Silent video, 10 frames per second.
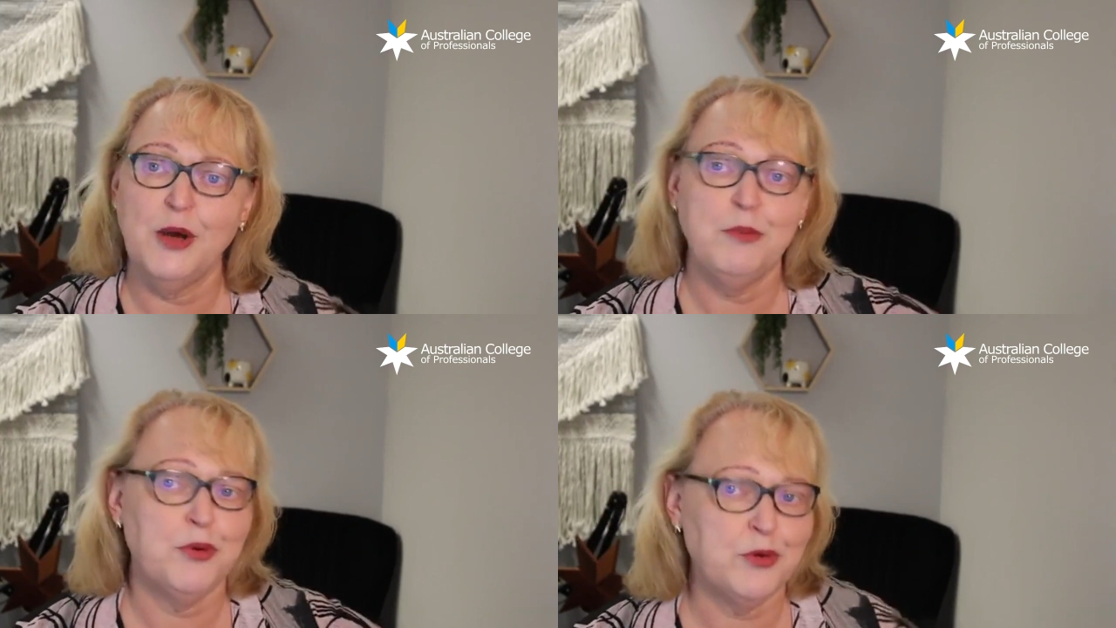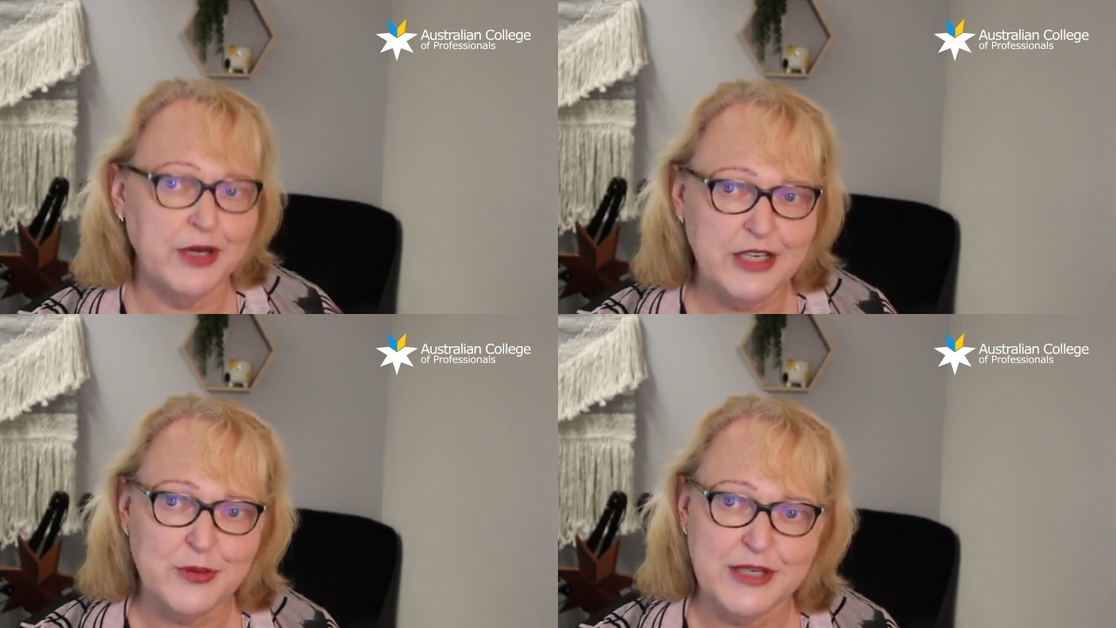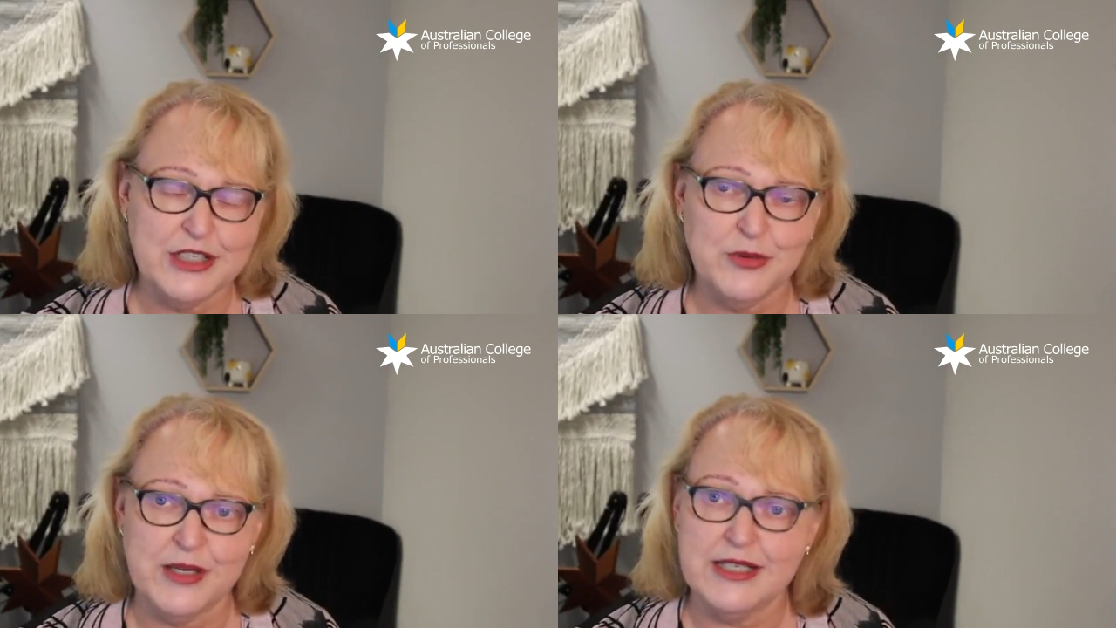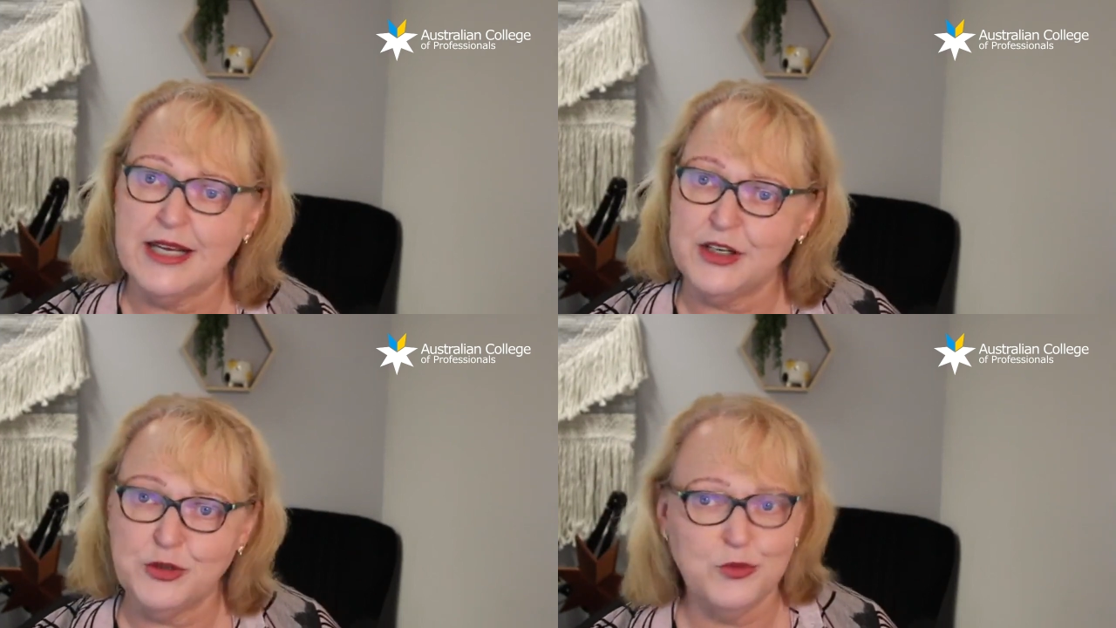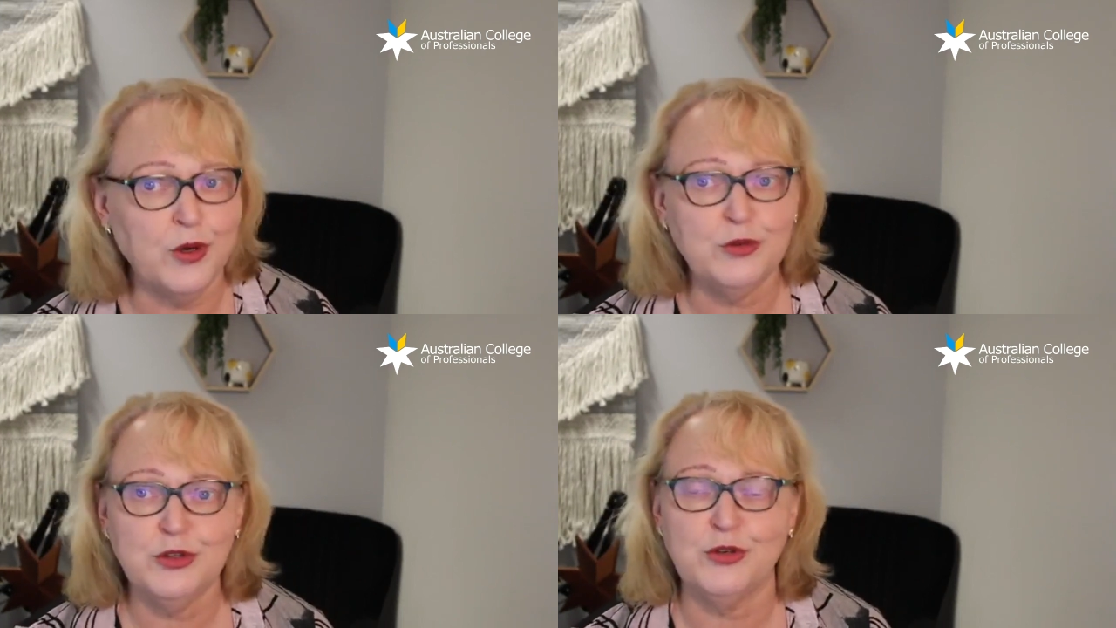pre-2020 and you
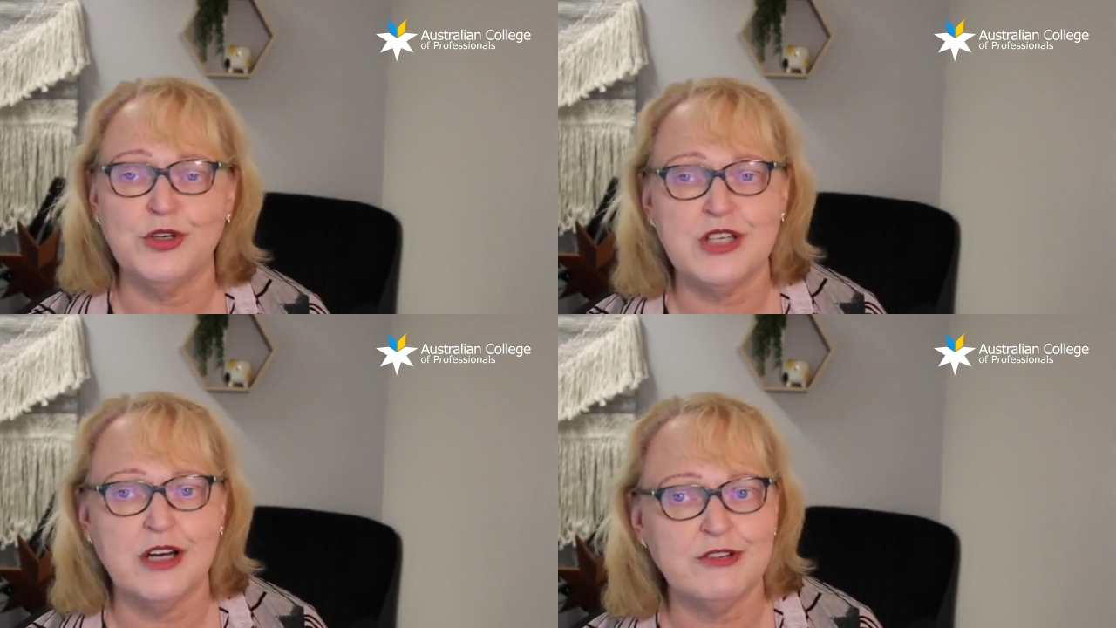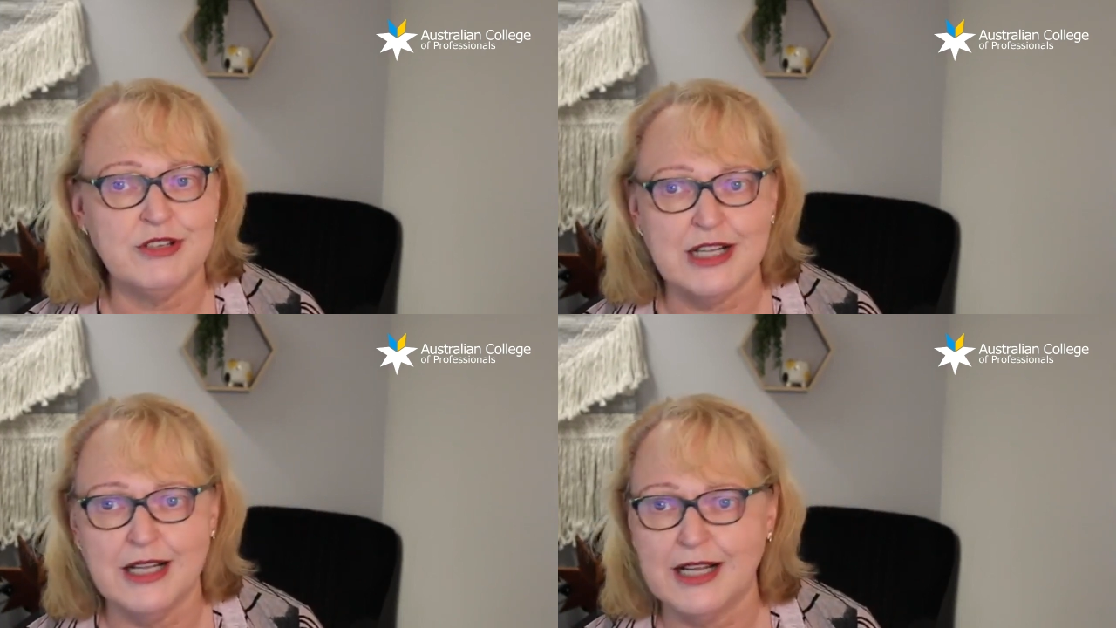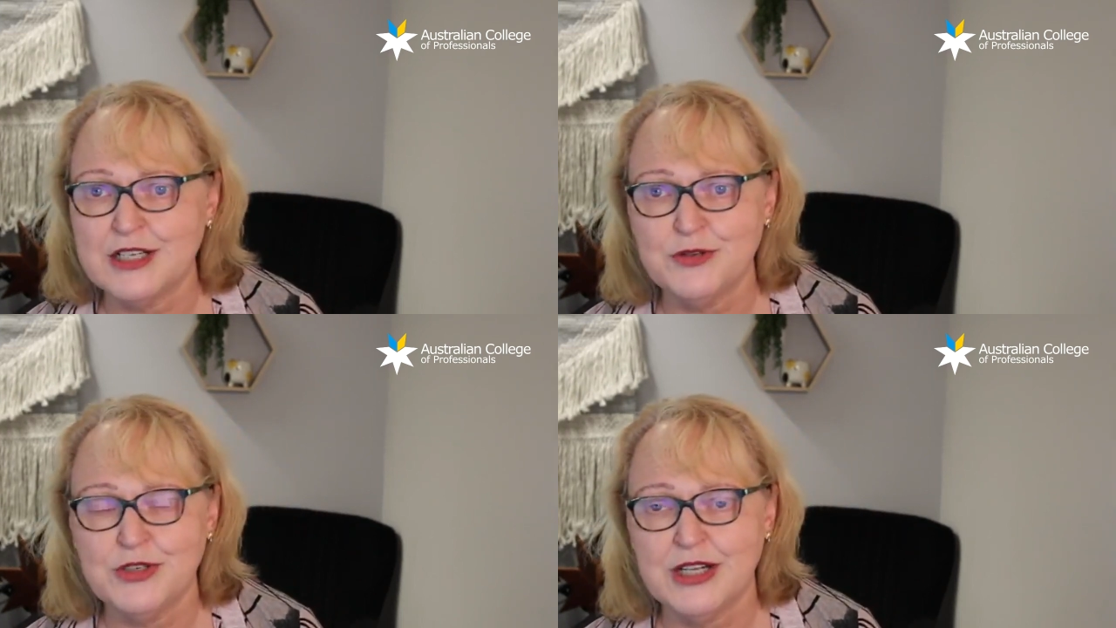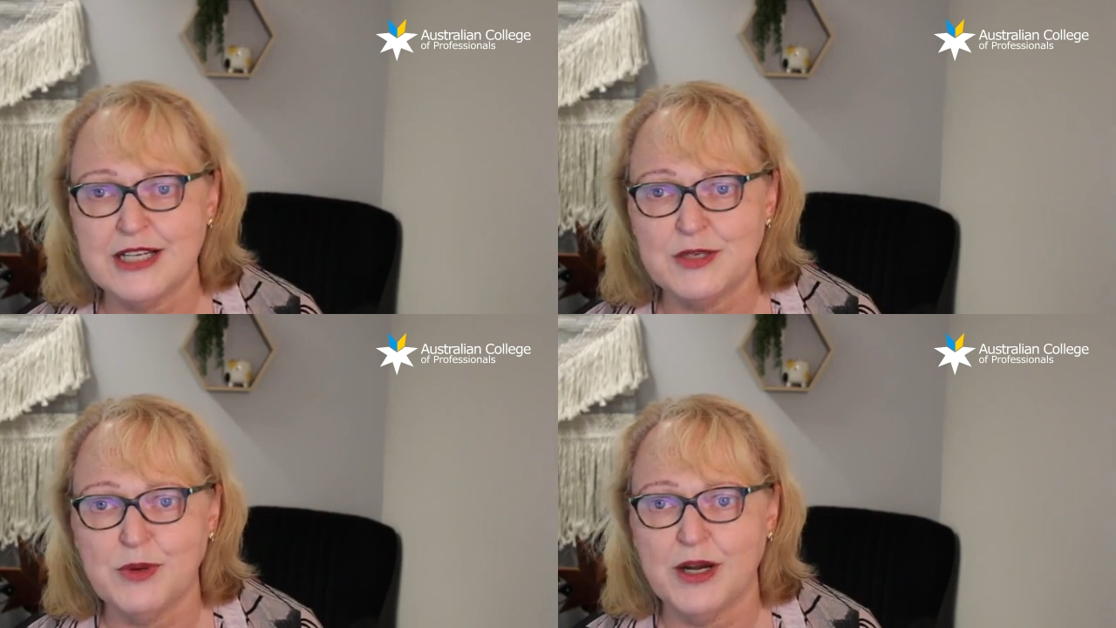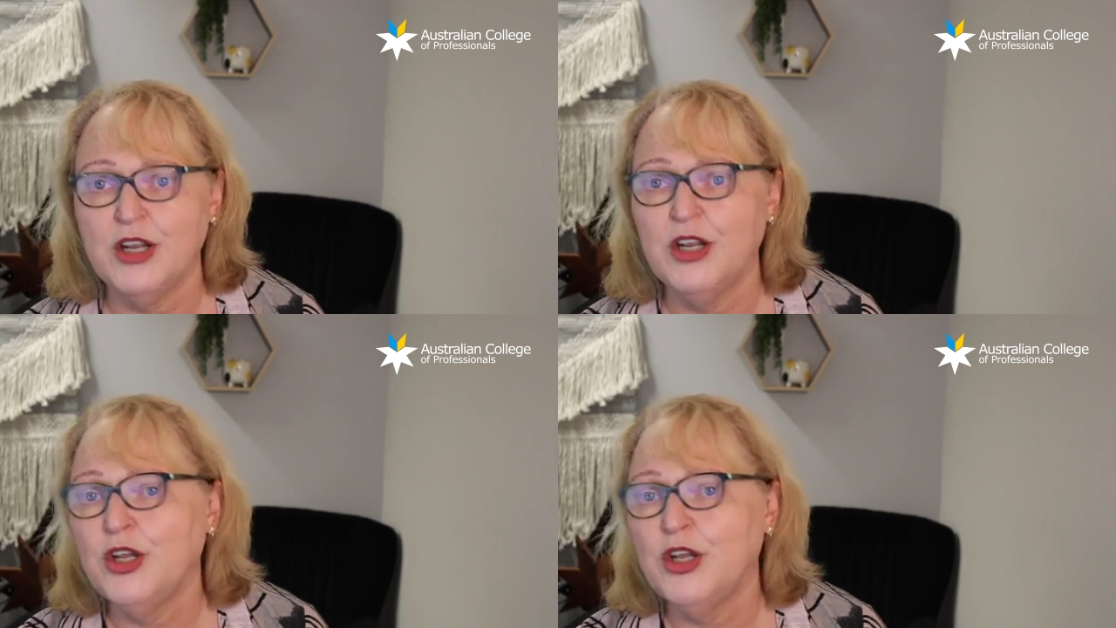rolled across either as a Class 2 or as a Class 1,